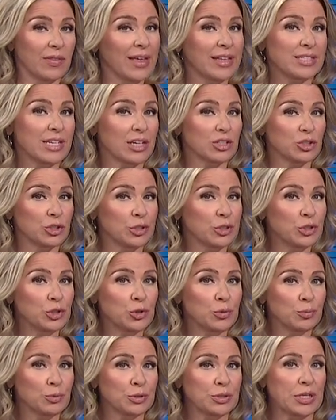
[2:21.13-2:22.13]
and that's actually
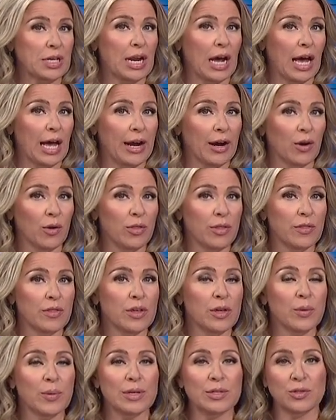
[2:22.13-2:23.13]
2% higher
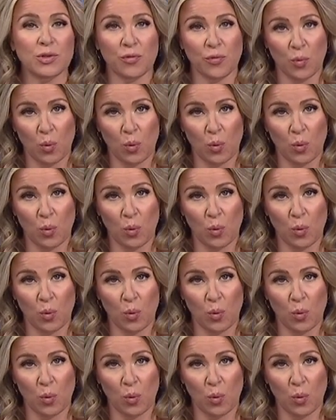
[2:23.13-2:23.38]
than the U.S.